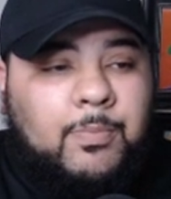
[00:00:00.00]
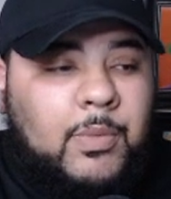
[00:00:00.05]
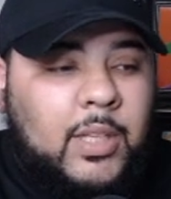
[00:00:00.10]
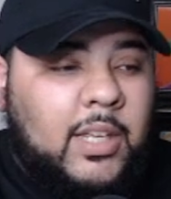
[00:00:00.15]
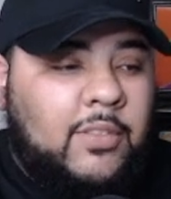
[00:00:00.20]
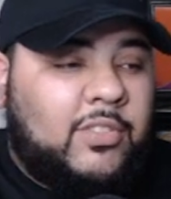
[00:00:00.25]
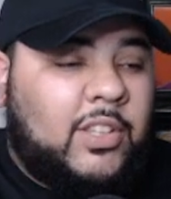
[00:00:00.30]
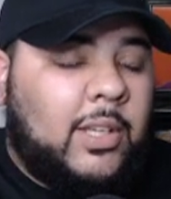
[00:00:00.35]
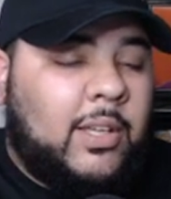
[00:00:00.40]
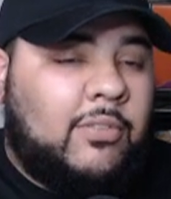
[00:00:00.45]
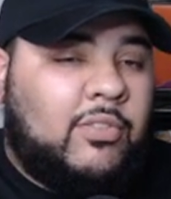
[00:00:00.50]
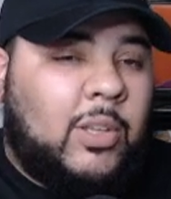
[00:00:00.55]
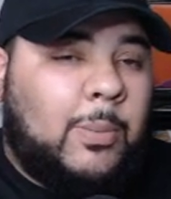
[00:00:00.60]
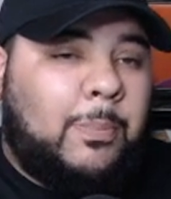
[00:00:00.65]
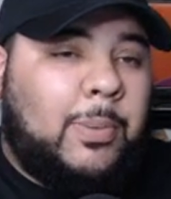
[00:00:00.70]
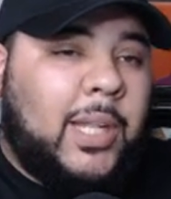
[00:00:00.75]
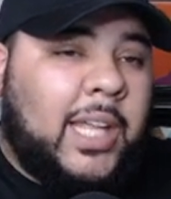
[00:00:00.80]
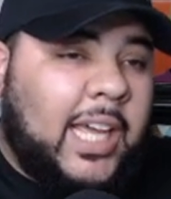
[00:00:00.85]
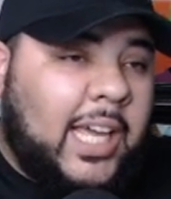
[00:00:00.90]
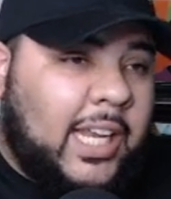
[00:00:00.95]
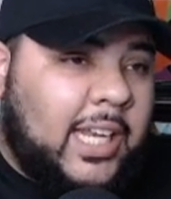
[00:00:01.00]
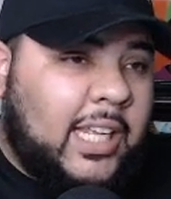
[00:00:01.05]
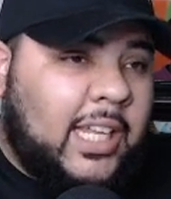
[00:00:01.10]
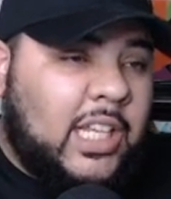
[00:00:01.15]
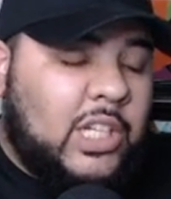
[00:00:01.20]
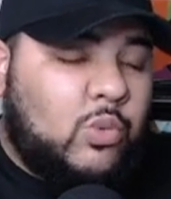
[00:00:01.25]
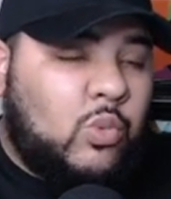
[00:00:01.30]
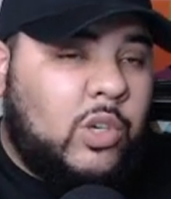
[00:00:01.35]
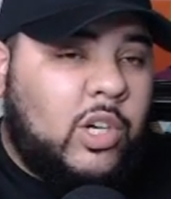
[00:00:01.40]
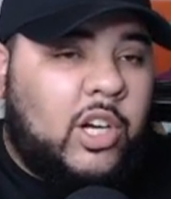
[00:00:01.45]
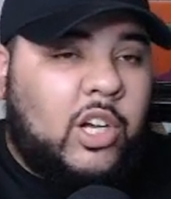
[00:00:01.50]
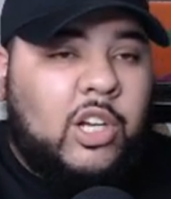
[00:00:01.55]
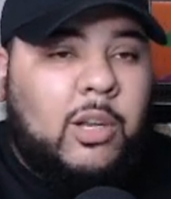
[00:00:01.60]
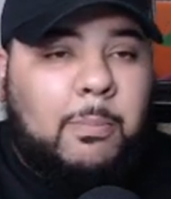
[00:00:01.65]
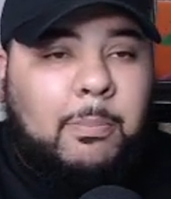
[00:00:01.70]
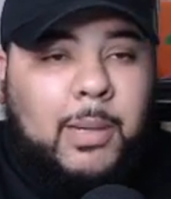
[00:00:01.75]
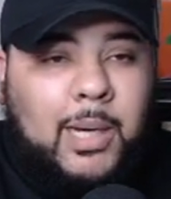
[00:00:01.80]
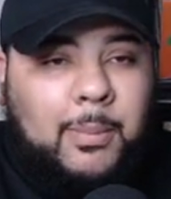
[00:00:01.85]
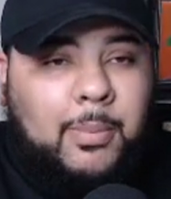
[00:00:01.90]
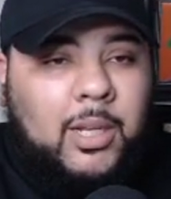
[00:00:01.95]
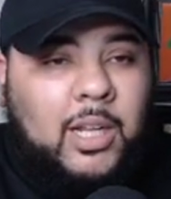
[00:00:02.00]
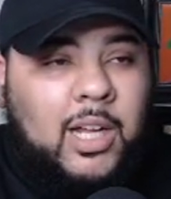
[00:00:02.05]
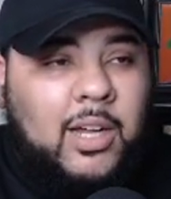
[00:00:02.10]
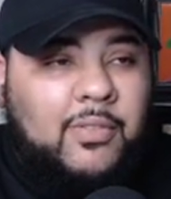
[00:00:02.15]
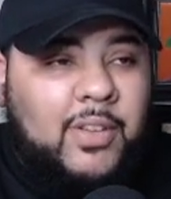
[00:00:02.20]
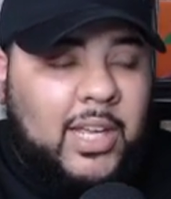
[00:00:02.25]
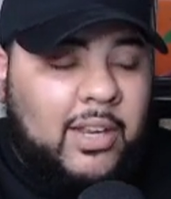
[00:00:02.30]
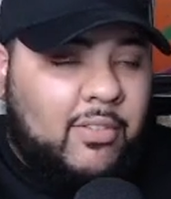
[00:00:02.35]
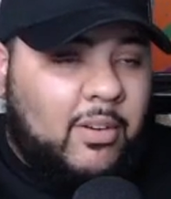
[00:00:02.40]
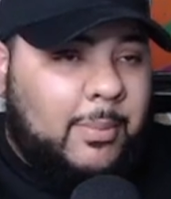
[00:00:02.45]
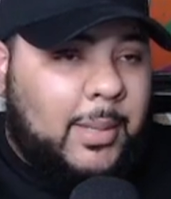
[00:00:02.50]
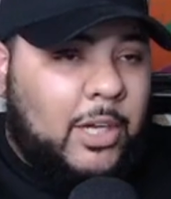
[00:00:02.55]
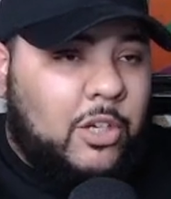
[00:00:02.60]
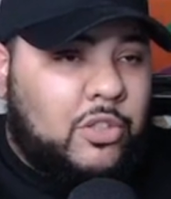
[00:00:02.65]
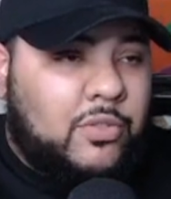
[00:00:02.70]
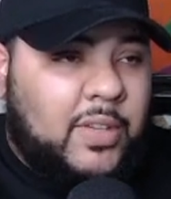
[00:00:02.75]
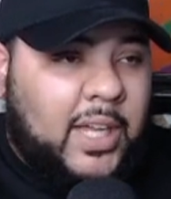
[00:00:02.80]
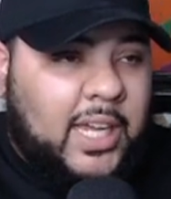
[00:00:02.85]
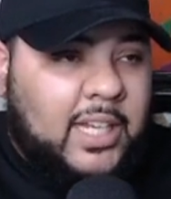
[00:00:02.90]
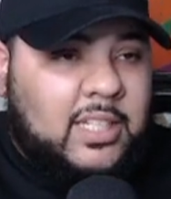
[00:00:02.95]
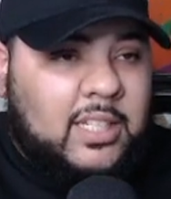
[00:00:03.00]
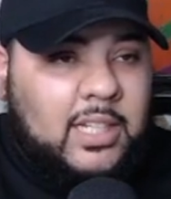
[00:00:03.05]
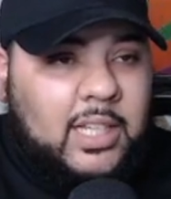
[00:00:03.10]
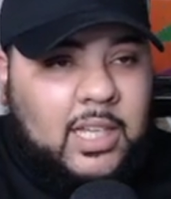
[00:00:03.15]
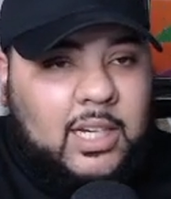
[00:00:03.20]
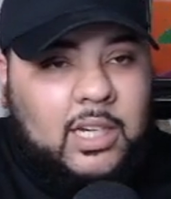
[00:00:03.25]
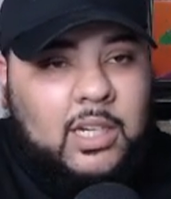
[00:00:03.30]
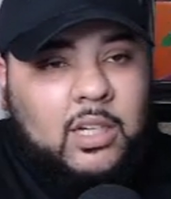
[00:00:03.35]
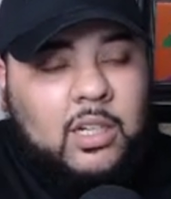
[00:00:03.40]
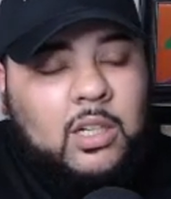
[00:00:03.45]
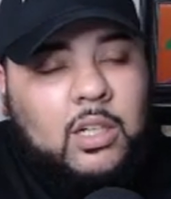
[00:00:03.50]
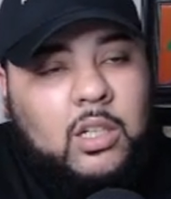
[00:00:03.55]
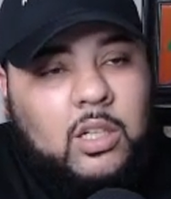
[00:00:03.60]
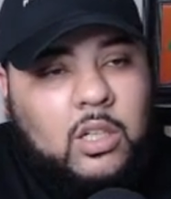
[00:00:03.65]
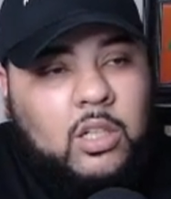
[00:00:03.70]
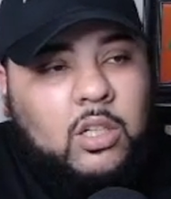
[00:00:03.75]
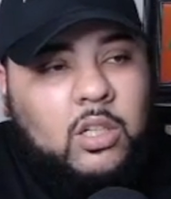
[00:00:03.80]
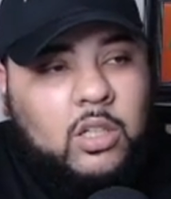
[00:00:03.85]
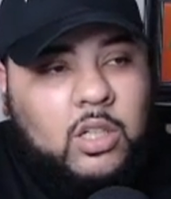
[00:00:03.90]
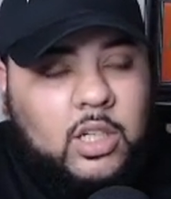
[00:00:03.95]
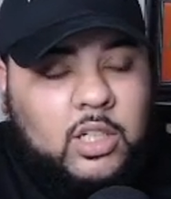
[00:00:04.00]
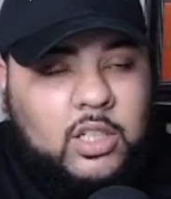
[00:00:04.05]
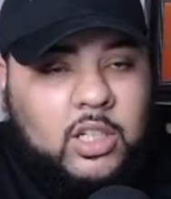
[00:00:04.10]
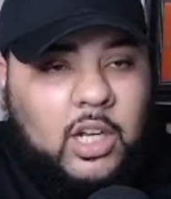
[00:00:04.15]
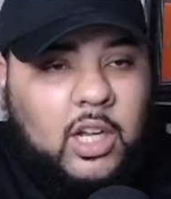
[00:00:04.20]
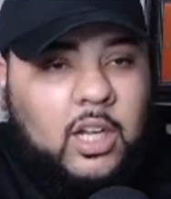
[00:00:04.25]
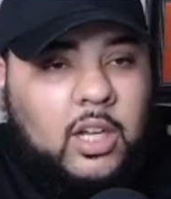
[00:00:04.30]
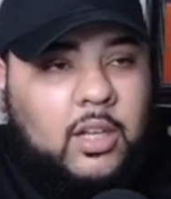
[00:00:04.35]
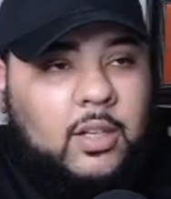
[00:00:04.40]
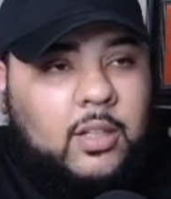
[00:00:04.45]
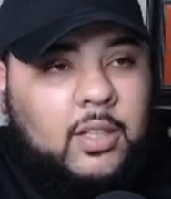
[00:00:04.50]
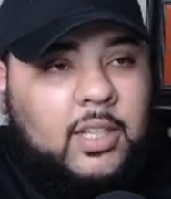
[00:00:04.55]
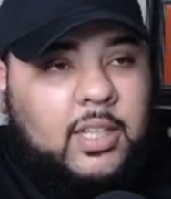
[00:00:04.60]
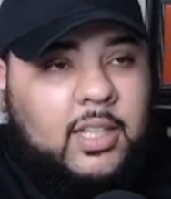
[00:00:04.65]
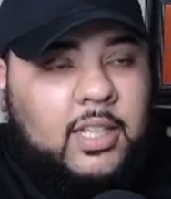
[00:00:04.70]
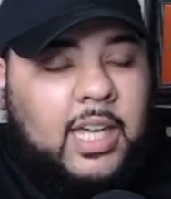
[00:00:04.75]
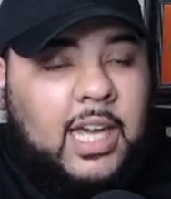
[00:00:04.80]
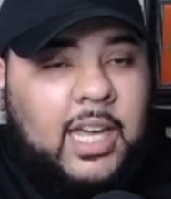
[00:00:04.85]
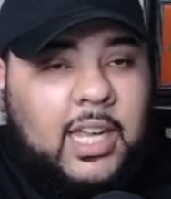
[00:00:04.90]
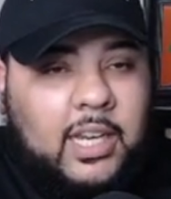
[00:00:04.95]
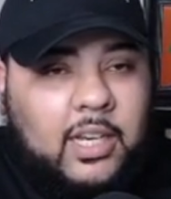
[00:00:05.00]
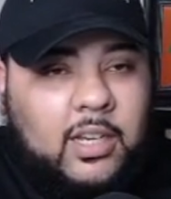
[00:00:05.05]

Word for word: if the if the plan is we're going to bubble off everybody who's vaccinated because y'all can't